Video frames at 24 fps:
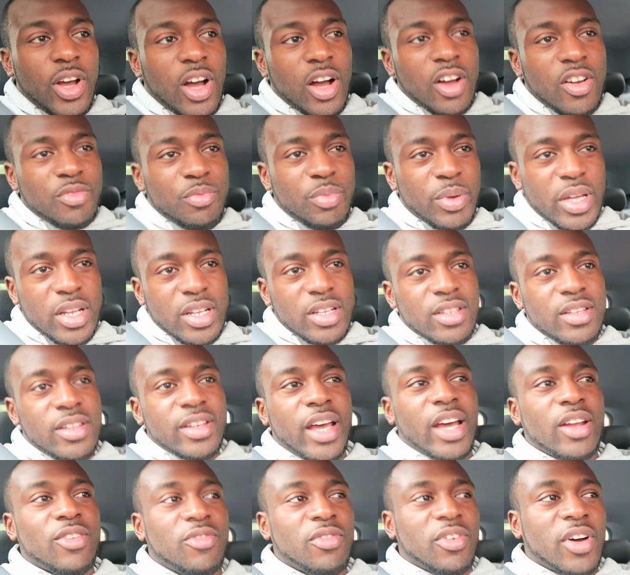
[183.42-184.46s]
I've been
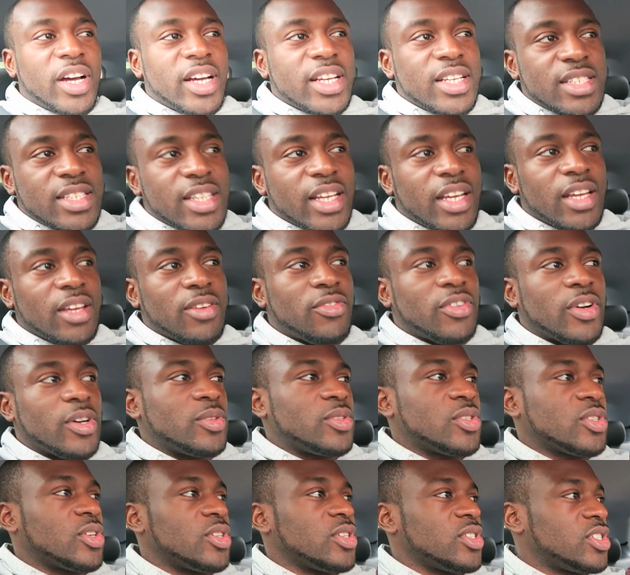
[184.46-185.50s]
advised that if
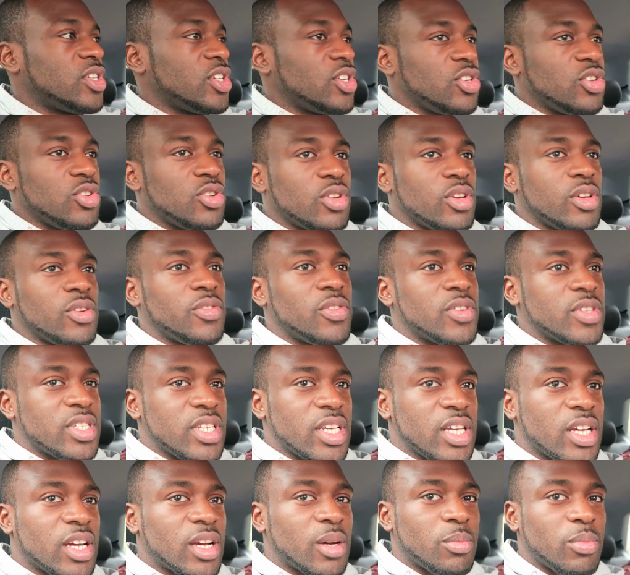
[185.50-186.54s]
I'm to continue doing
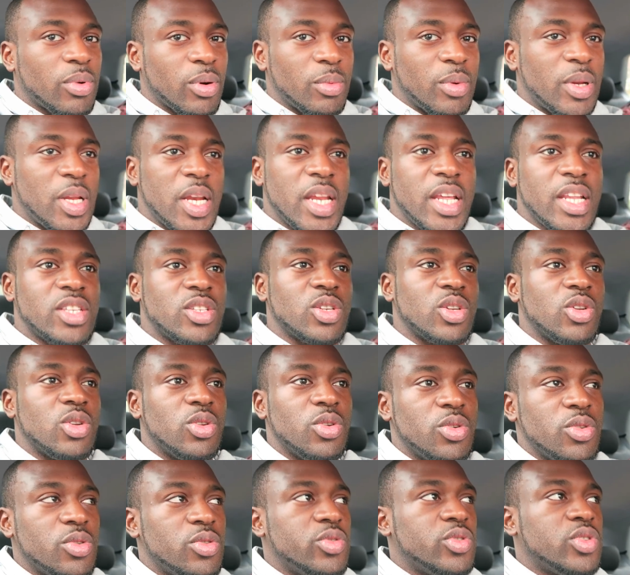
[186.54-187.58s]
physique, I probably need to
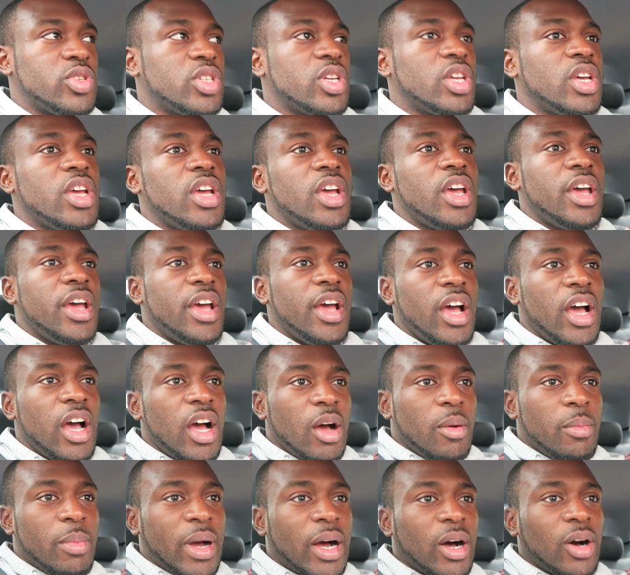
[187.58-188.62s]
lose
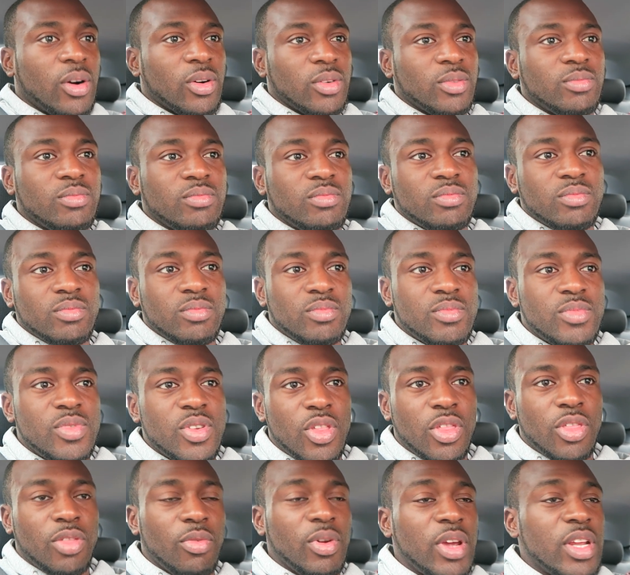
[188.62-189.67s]
about
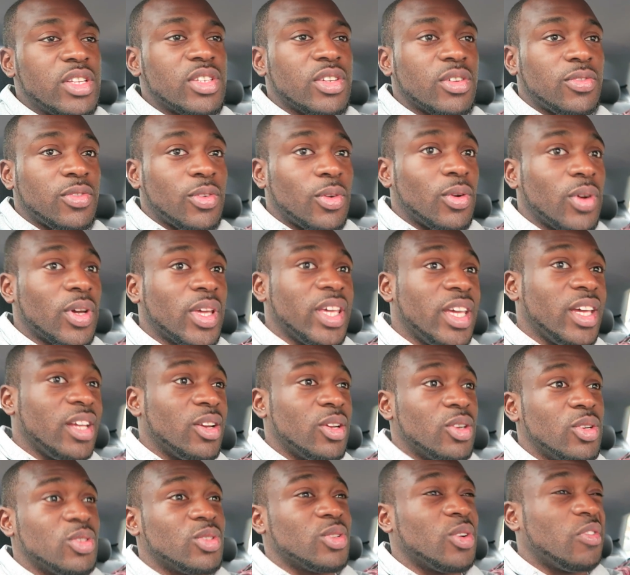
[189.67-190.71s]
three to four
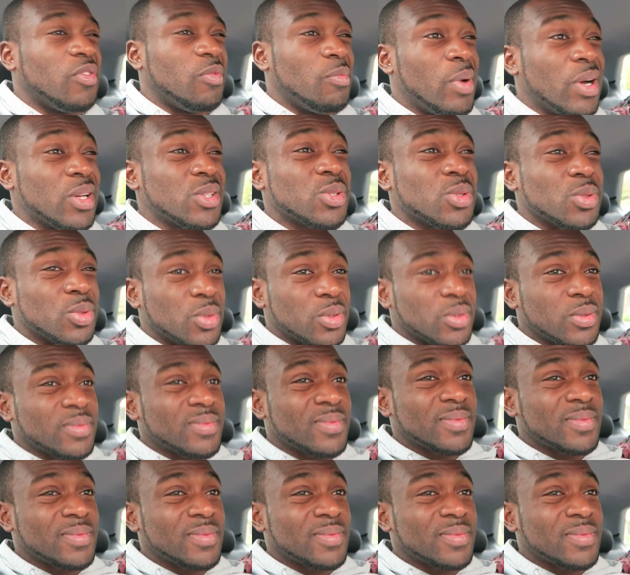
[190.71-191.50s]
kilos of muscle.